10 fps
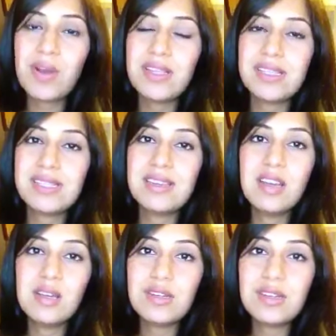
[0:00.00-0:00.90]
once
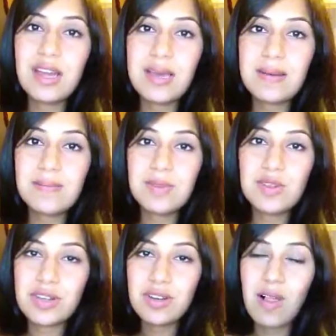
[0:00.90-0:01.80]

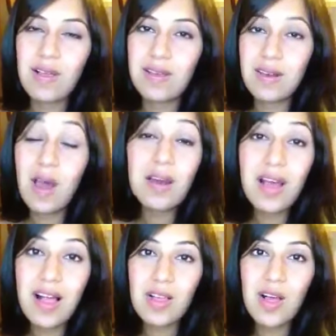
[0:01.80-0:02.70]
took
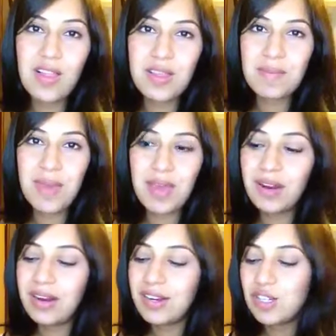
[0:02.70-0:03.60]
non-alcoholic
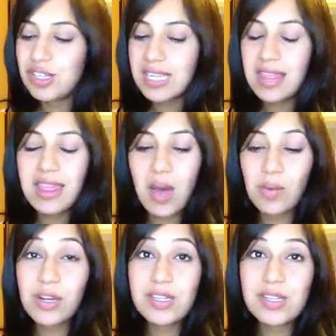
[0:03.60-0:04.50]
beer, and she said that
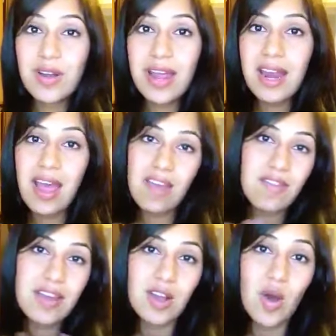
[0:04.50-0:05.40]
works great. I
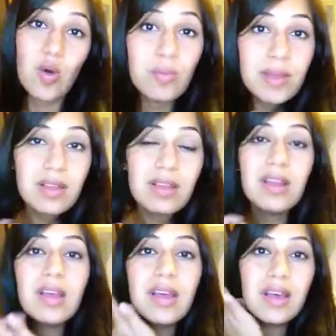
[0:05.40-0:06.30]
find oatmeal
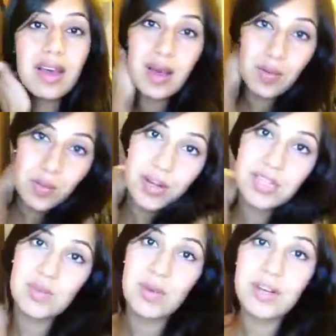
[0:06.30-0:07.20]

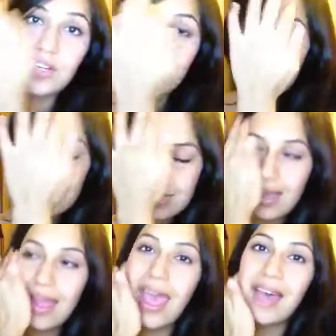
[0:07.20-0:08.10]
works wonders.
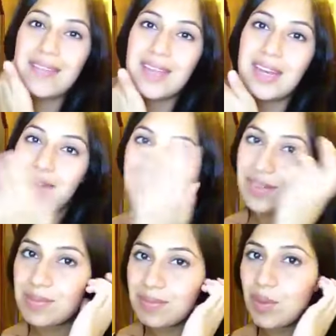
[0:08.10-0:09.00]
I have it
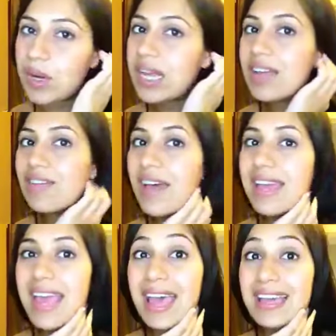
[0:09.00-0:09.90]
every morning if I
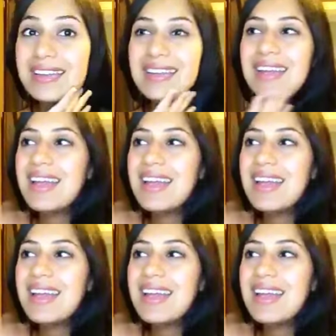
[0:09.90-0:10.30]
can.